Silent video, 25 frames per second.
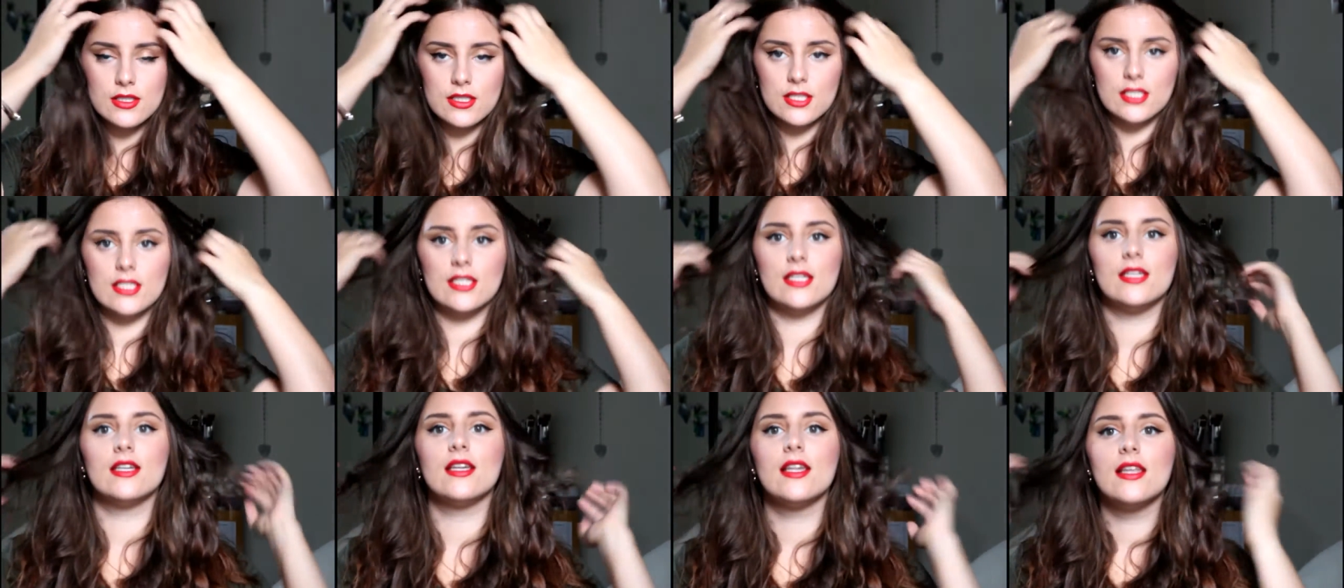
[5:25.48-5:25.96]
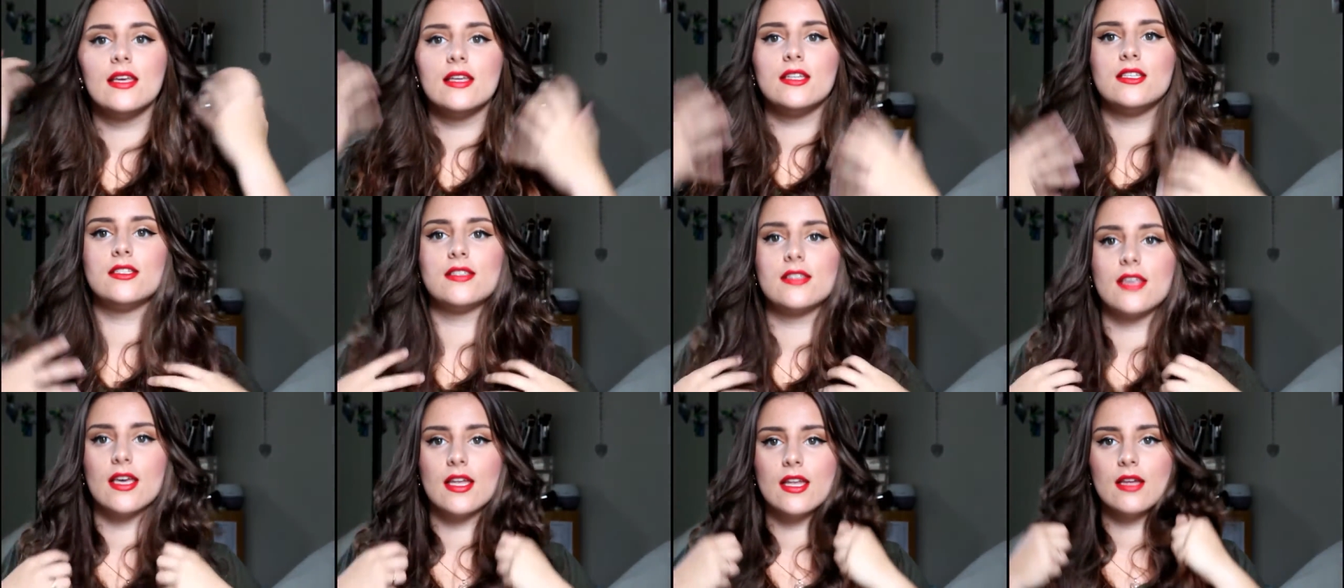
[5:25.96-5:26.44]
gently
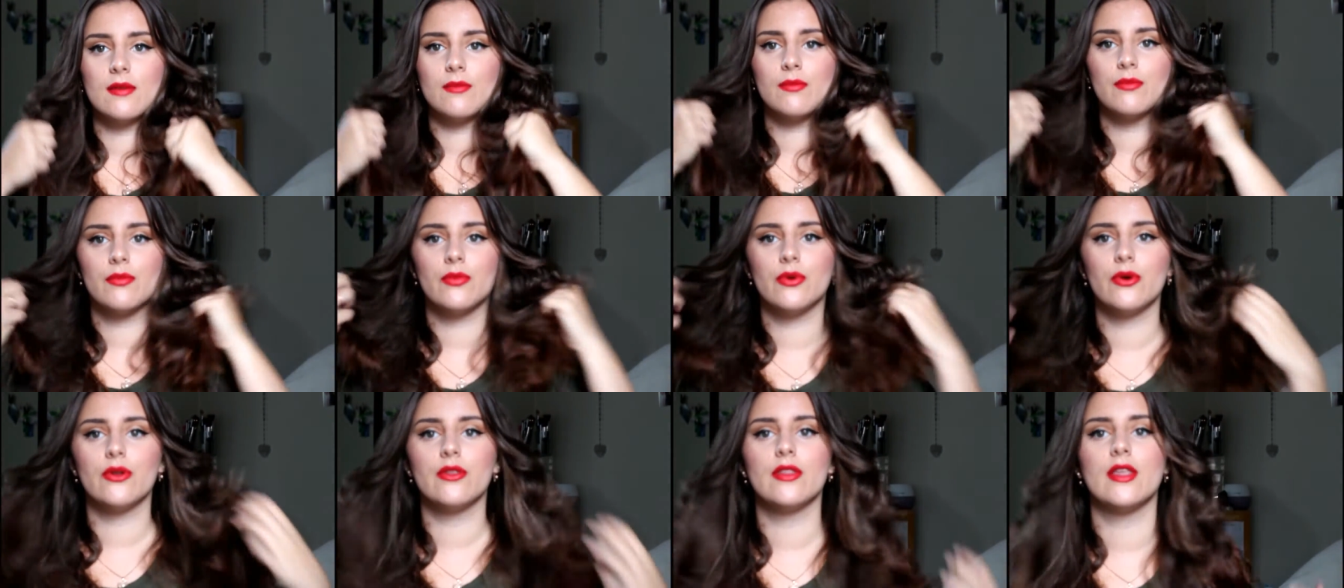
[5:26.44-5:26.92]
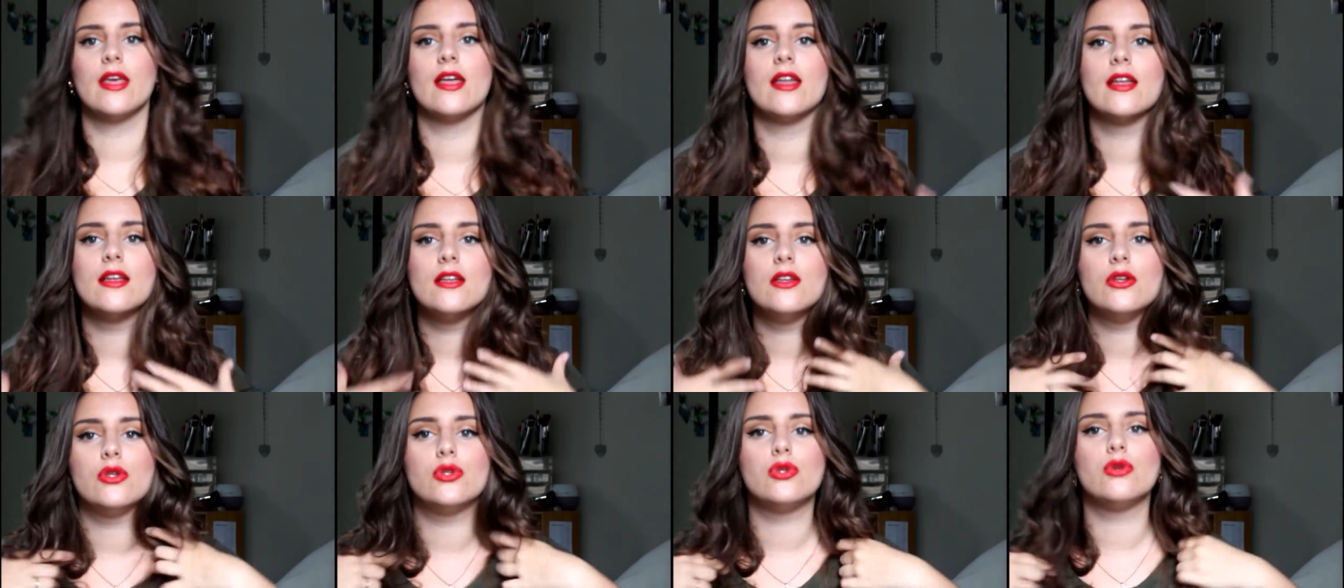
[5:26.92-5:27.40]
just kind of put
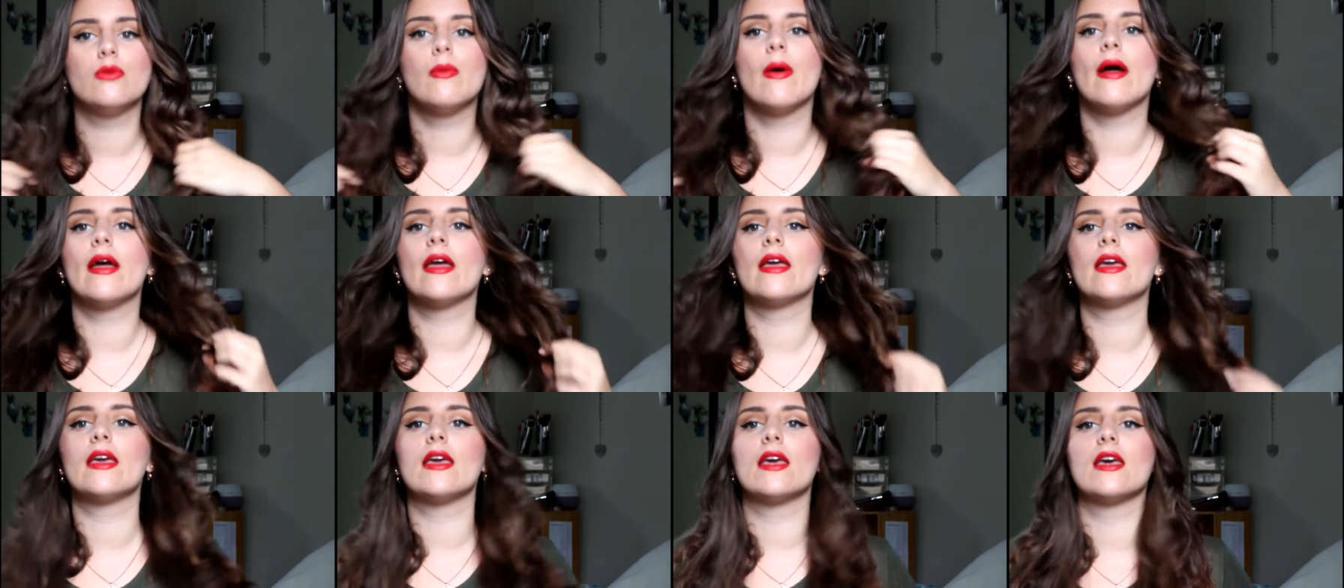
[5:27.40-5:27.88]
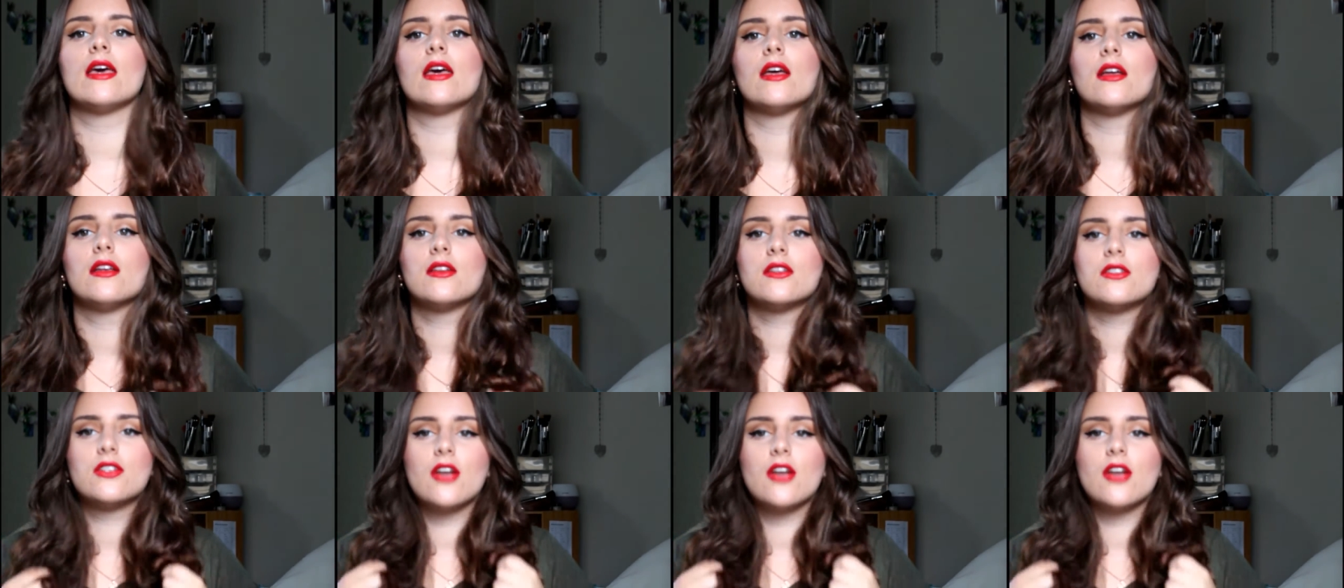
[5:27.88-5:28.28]
that into my hair.